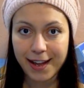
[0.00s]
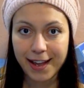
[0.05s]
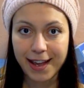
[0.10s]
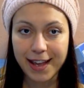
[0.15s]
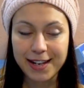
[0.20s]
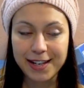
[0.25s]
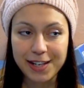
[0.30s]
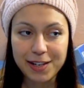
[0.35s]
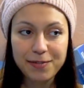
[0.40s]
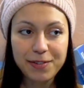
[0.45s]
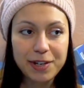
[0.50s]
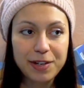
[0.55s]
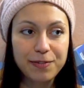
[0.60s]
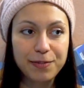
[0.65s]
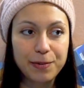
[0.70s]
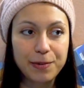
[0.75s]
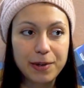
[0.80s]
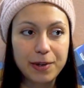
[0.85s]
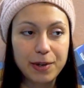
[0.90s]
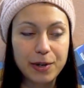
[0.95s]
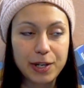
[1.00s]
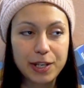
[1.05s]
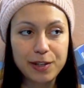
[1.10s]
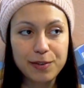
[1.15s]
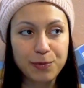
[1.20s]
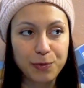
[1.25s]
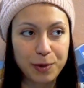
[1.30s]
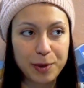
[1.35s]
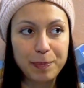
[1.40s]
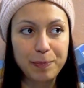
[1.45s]
And even
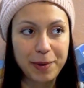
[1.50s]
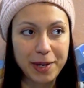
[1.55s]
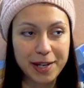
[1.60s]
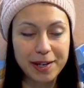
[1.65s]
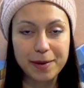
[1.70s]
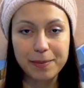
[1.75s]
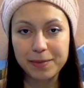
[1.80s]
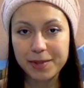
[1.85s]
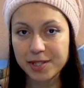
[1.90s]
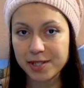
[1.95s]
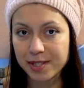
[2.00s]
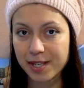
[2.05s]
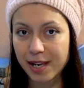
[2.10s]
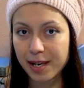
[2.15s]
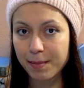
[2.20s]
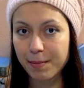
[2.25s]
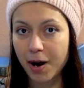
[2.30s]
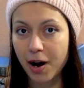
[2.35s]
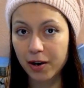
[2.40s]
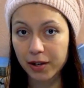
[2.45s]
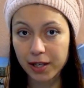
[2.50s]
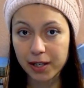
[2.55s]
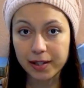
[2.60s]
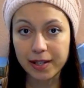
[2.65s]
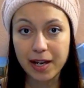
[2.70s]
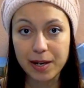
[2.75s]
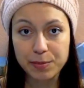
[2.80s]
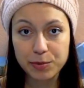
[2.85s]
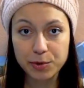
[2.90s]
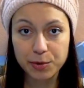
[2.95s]
if we pick up the same
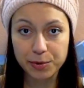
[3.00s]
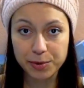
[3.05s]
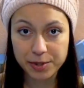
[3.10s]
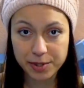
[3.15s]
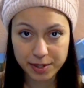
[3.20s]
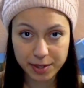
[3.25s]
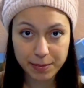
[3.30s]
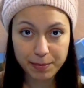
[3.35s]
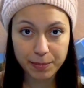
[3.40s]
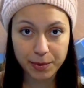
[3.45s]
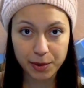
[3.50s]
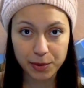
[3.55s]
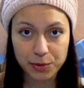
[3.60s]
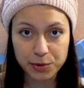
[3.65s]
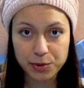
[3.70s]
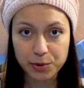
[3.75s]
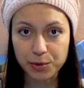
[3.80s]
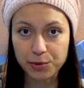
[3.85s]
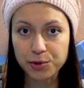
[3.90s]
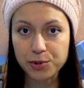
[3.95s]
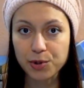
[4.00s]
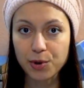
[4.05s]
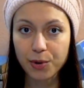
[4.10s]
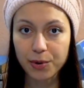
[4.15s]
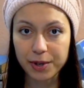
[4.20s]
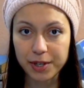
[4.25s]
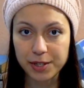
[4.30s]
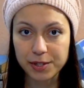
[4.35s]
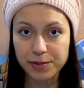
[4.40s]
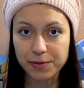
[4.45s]
archetypes or symbols or
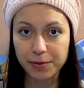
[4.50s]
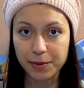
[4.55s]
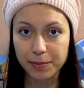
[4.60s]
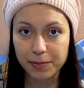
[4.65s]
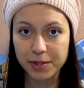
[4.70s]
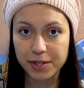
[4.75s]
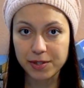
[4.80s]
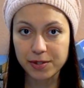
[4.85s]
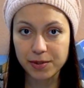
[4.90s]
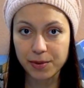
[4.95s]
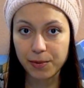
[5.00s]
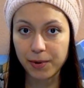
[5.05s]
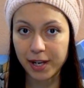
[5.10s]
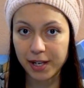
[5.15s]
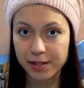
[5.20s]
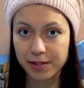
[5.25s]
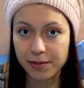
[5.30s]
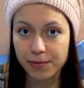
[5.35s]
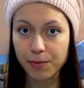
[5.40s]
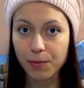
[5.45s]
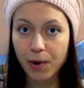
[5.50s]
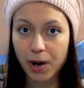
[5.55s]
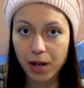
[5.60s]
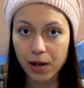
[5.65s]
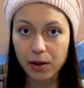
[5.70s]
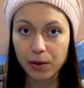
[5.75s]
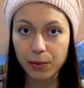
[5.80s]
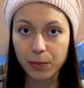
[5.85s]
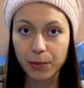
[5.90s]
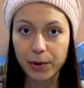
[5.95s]
stories from this creative
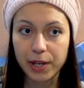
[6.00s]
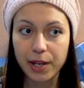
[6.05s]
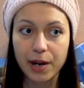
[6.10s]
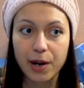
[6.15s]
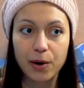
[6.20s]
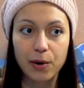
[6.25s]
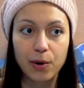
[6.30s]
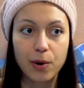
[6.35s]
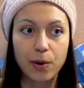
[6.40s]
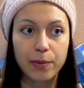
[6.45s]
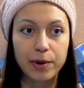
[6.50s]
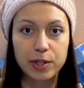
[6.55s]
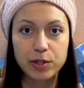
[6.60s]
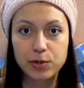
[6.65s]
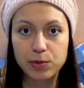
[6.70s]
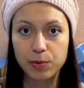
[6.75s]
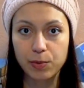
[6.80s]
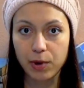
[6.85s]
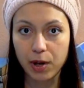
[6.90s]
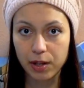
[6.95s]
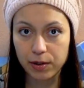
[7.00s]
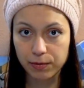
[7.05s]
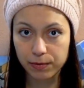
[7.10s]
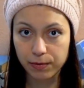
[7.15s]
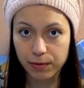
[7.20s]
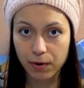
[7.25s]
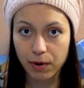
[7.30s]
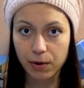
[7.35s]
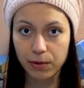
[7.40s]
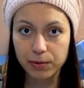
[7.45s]
well, we are going to
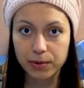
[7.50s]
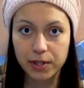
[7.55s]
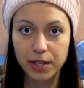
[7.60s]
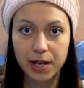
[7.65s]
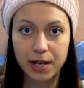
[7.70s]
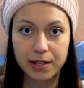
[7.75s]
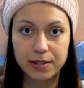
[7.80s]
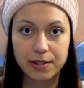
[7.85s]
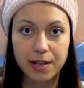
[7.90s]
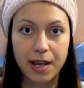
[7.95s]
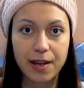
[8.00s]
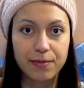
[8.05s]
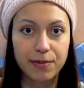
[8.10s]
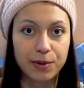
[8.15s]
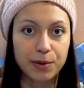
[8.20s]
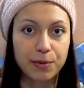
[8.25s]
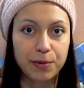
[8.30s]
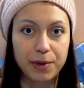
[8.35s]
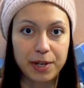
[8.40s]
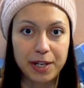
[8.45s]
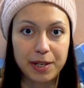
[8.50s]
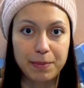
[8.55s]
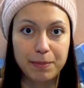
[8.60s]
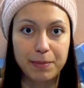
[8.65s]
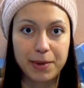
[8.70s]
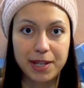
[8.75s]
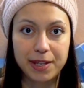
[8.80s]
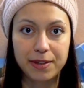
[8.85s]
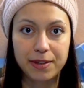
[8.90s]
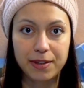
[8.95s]
unfold that evergreen
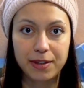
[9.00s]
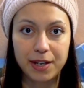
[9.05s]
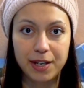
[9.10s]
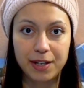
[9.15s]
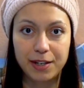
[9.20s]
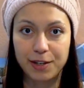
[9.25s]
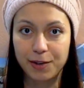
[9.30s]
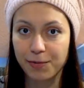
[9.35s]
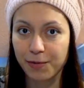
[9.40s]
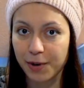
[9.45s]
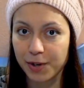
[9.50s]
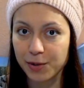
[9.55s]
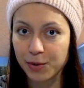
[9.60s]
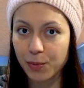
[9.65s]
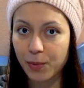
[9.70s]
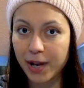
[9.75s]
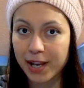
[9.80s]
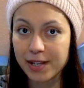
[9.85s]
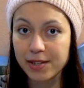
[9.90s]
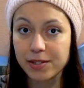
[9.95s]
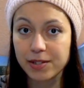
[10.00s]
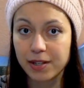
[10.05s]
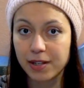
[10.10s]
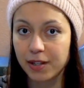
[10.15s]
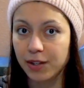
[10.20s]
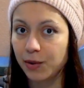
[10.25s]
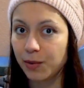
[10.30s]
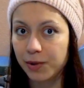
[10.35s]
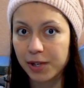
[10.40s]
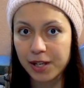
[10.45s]
myth in different ways,
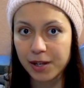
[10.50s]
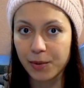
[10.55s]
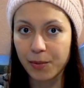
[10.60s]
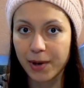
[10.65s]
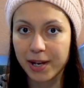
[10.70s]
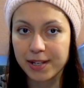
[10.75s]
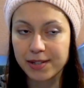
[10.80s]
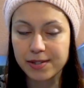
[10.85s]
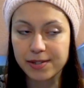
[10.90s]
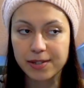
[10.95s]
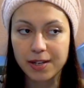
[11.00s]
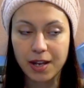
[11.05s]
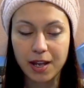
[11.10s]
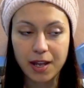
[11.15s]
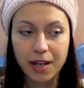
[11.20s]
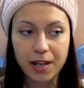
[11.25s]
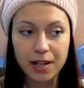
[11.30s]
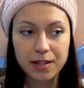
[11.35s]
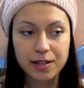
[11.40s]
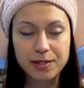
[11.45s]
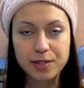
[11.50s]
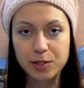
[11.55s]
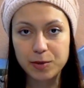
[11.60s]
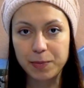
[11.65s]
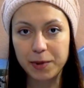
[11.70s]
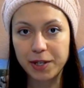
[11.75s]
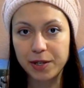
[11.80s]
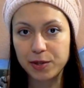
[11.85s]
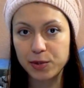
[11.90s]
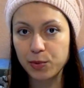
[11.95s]
in unique ways. This is
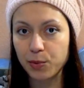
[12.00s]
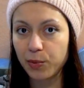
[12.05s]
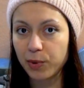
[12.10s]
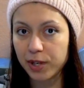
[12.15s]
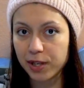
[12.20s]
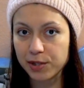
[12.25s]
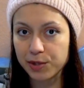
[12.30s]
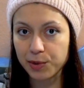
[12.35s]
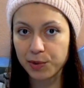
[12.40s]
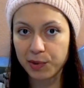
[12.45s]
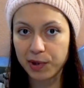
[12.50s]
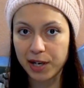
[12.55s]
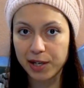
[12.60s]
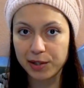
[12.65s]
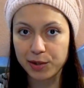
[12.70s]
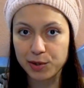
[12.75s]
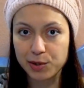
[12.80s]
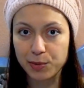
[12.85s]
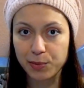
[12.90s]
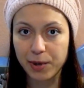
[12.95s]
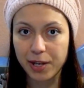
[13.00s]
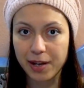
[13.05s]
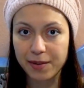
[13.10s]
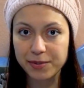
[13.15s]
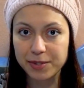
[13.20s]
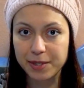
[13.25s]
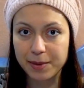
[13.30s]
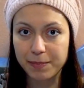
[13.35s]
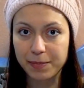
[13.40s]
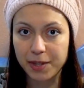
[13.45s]
because we as creators, we have
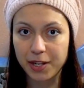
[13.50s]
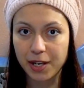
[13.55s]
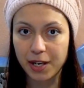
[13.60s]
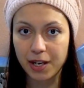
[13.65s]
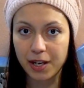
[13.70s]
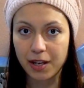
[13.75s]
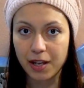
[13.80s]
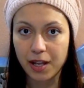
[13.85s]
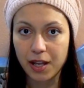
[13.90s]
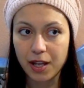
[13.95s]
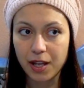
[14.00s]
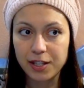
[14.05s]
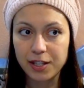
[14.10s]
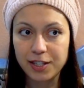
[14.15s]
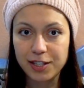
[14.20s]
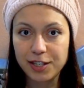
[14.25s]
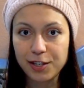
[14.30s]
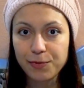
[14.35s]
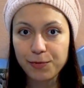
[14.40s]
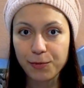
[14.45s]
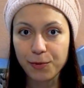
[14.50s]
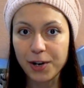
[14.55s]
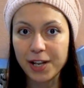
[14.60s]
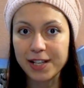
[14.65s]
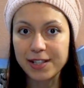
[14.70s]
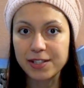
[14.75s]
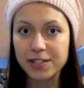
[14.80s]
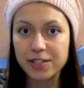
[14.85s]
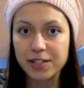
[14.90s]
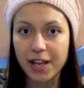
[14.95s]
something
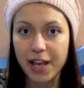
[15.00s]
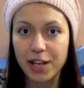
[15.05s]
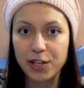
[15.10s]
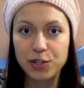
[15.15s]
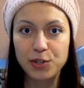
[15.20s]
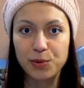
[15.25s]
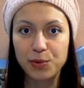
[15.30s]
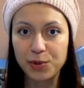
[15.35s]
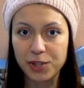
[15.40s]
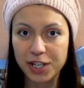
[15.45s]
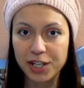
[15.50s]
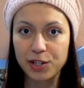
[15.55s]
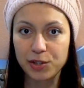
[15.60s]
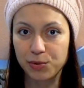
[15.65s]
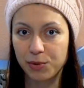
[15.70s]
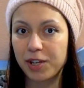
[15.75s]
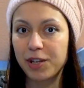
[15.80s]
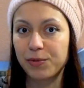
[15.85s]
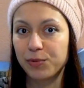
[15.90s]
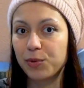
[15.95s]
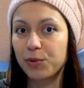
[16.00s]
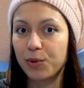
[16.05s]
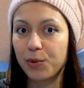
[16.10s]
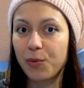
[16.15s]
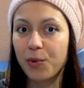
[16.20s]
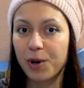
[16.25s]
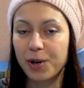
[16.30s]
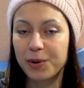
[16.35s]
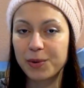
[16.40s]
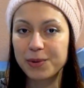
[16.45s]
different and unique to give to the
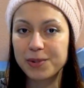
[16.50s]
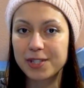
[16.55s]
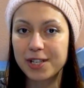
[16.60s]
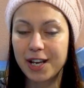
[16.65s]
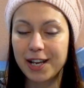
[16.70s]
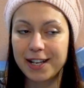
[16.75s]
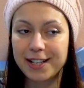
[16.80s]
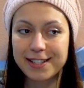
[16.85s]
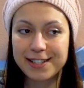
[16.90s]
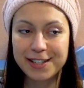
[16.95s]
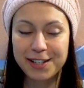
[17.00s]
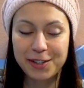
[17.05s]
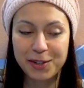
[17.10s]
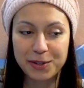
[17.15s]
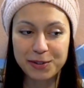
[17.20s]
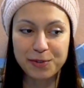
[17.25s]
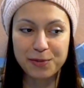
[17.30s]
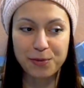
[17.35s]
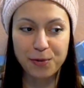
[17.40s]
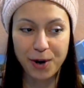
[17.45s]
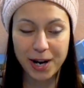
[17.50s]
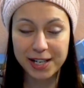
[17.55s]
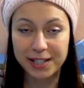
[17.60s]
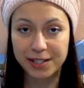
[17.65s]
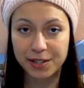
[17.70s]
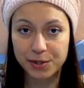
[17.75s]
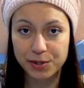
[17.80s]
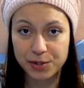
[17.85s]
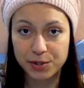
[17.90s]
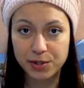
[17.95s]
world. And a lot of
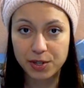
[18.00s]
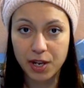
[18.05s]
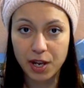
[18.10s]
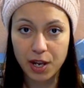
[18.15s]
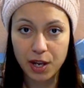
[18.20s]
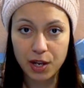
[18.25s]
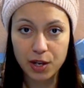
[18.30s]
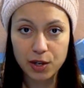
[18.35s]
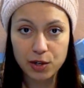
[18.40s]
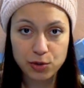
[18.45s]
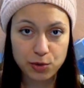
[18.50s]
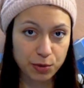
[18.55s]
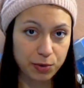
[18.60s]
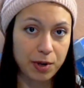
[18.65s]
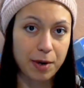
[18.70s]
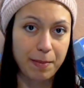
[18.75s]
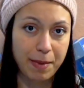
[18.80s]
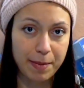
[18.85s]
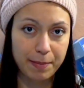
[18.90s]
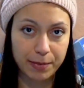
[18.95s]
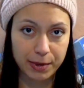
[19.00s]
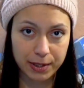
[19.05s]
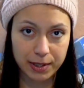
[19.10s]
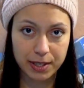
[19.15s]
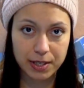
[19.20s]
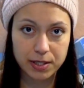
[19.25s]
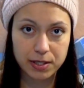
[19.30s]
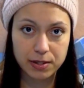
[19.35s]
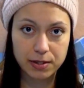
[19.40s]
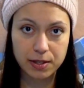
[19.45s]
writers should remember
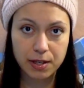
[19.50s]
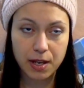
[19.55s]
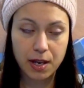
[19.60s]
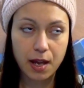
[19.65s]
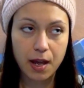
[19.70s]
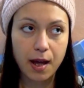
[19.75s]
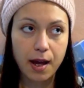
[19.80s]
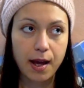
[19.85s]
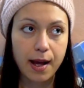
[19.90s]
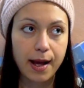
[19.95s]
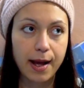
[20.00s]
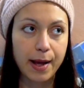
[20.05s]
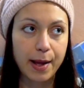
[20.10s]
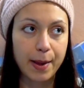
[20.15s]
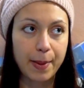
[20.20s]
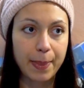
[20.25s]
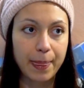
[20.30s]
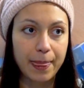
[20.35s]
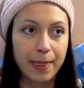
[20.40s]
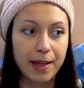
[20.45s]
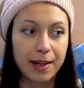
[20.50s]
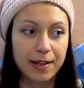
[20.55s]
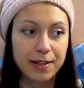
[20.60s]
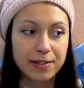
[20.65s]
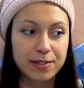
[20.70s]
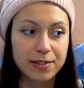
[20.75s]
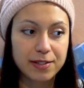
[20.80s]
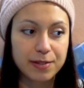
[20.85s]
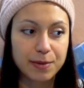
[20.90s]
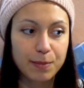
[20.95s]
this.
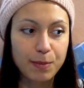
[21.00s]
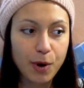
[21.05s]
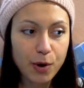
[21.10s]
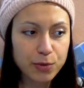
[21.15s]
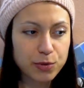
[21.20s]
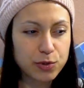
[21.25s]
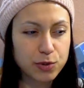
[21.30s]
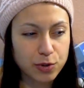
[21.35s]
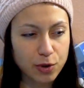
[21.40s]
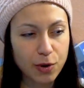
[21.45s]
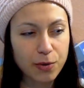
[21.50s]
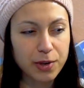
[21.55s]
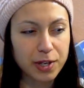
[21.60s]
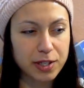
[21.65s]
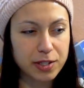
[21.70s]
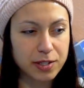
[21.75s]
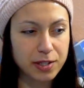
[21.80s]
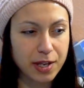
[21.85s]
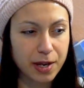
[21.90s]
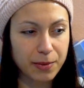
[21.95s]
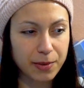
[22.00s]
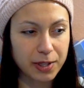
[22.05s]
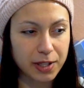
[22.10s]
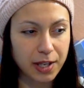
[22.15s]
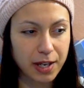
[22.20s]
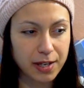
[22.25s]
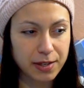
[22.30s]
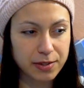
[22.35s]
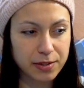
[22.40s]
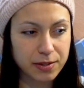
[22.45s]
And most stories
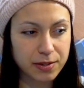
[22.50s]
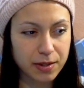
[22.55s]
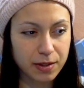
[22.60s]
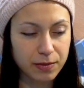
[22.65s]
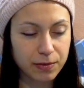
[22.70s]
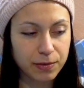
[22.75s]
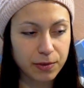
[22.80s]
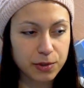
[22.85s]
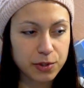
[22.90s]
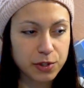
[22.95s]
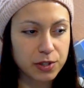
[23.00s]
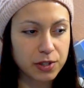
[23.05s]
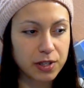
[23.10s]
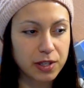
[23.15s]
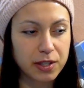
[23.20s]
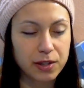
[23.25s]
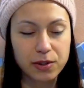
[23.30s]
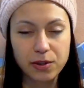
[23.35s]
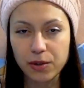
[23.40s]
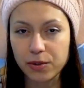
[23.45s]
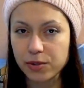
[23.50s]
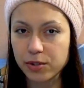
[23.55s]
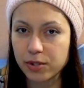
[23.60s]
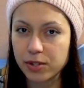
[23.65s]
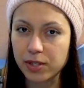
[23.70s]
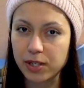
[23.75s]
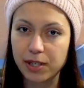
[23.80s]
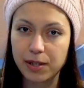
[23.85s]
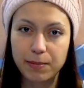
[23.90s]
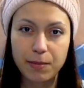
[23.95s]
nowadays, unfortunately, don't
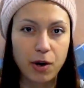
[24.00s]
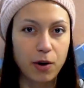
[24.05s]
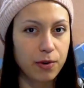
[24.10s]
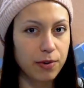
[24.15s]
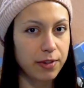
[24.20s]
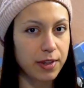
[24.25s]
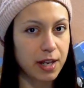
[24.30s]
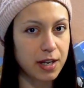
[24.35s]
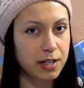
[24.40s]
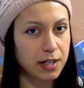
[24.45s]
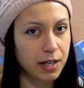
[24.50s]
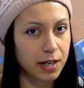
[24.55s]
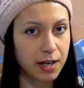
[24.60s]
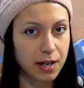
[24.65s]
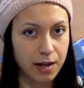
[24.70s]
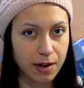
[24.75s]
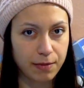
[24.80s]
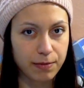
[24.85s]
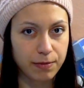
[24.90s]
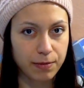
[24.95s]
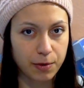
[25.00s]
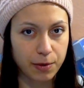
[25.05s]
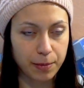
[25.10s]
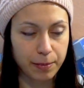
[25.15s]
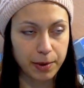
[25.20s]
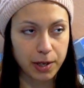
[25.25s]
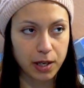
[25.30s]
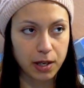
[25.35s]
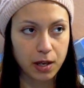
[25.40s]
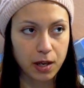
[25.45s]
seem authentic enough for
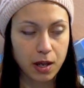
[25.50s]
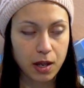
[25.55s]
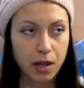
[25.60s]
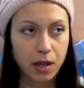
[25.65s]
me.